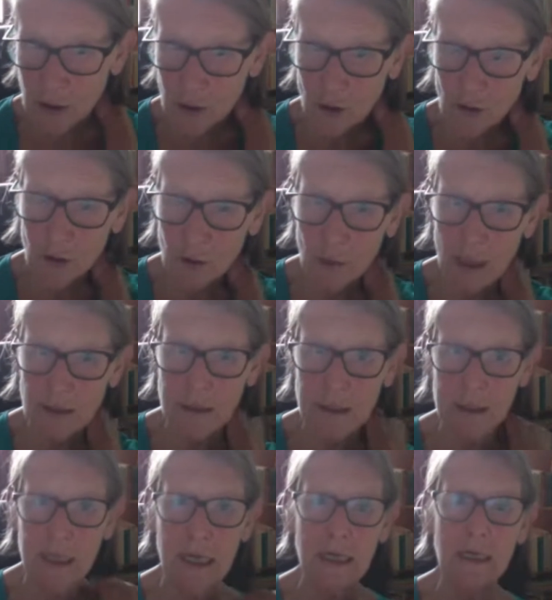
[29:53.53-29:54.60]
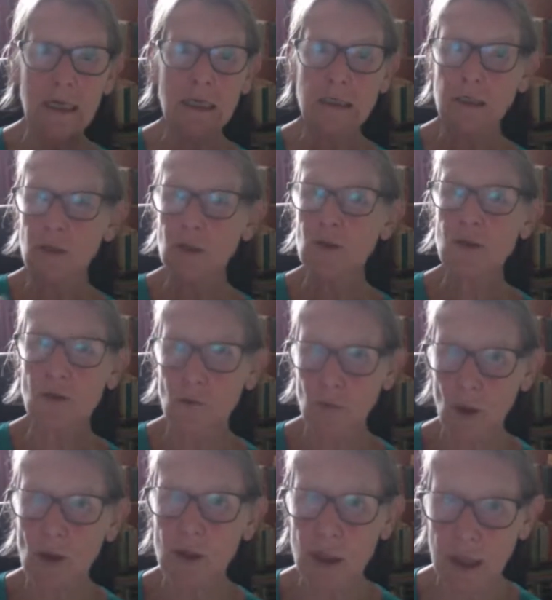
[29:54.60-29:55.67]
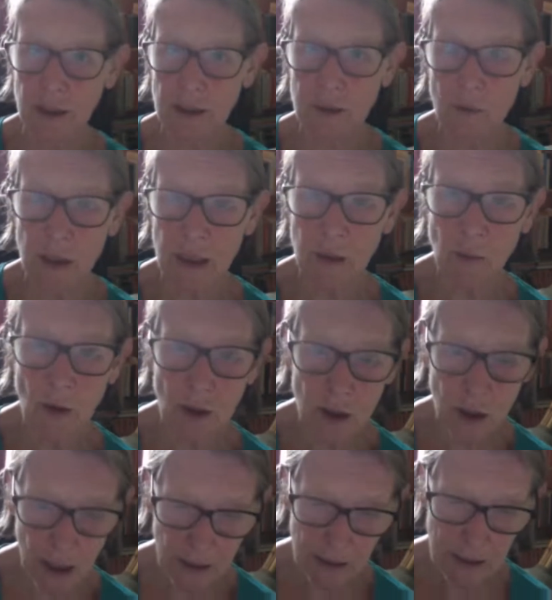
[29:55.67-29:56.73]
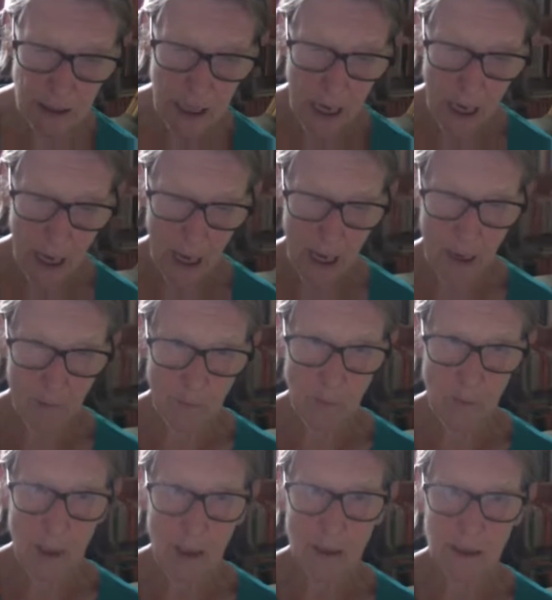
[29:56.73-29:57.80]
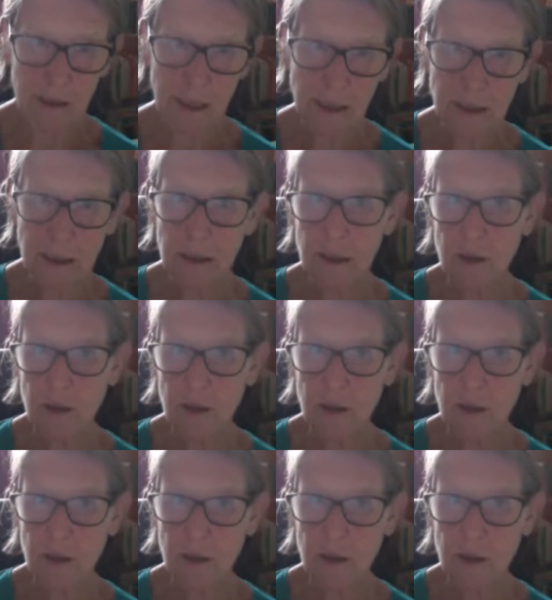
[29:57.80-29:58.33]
to talk about today, the use of projects, mini projects, getting